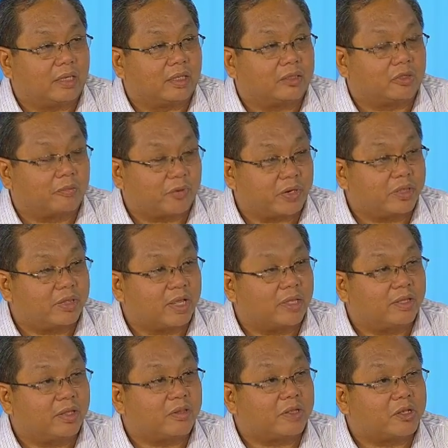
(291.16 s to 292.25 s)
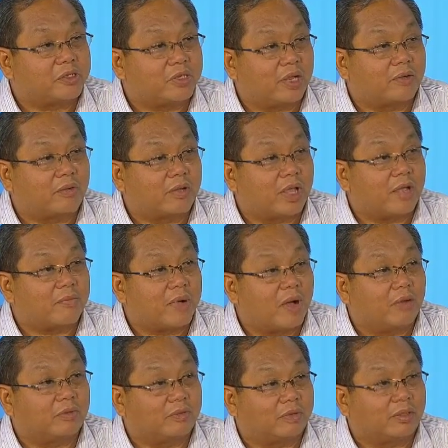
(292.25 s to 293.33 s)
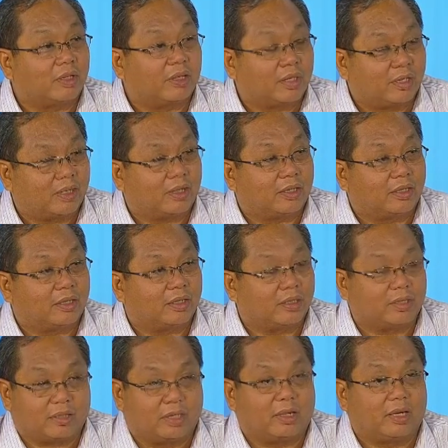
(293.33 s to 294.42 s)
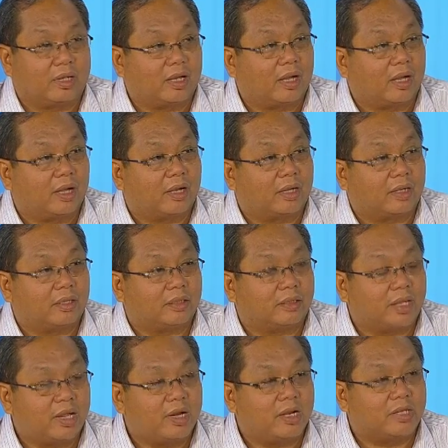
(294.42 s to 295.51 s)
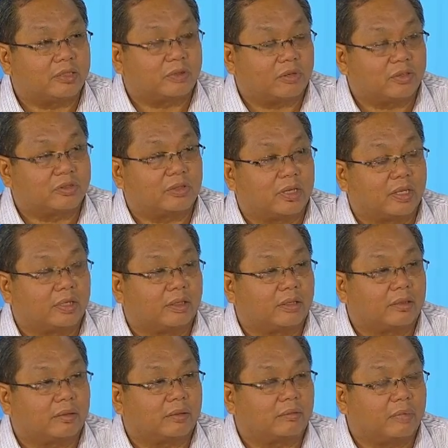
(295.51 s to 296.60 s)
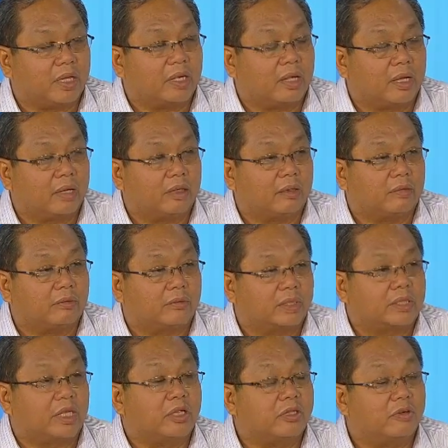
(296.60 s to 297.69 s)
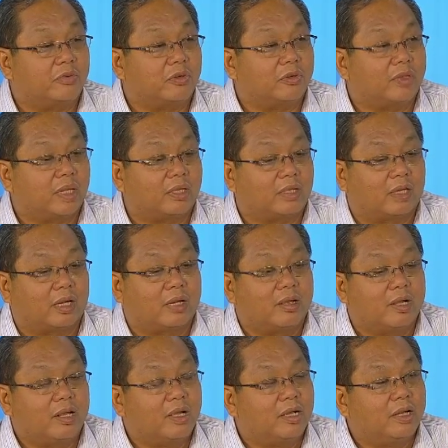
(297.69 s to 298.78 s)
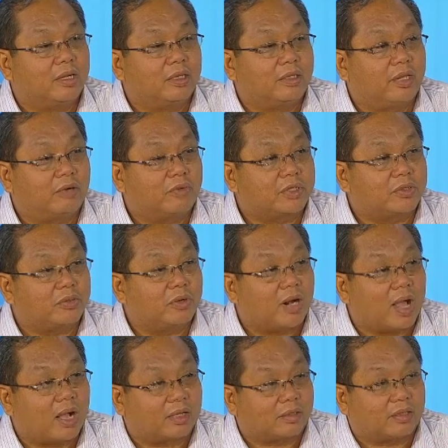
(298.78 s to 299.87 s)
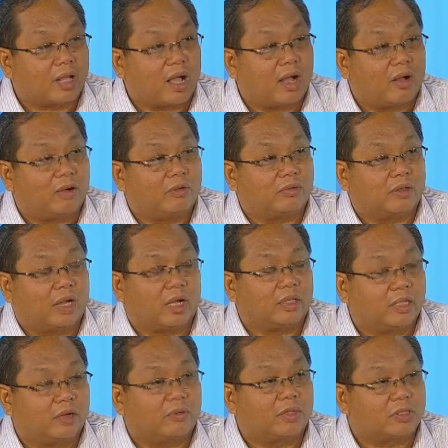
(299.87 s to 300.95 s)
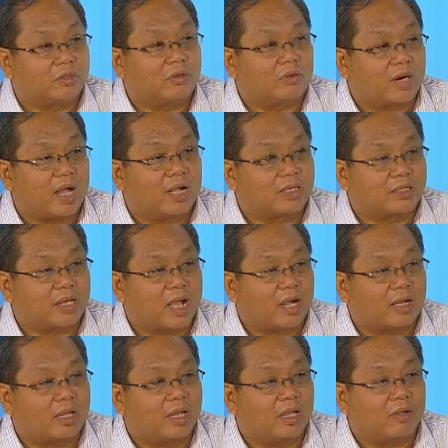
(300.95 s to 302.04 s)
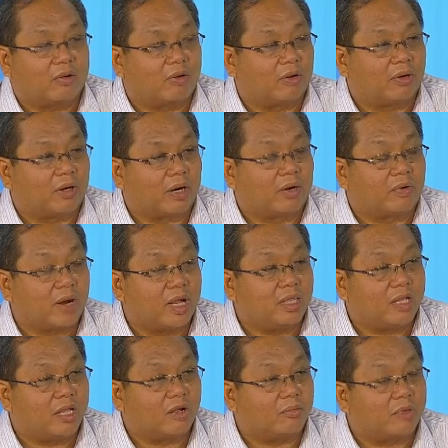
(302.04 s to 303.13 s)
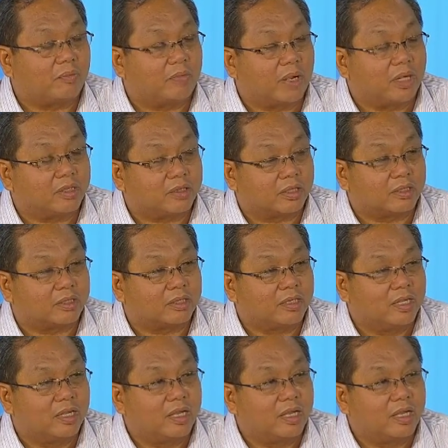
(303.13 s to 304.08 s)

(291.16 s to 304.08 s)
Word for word: Superintendent Tanseco came out in the dailies also, and was interviewed, that there was no lockdown, there was no ransacking or raiding of the places.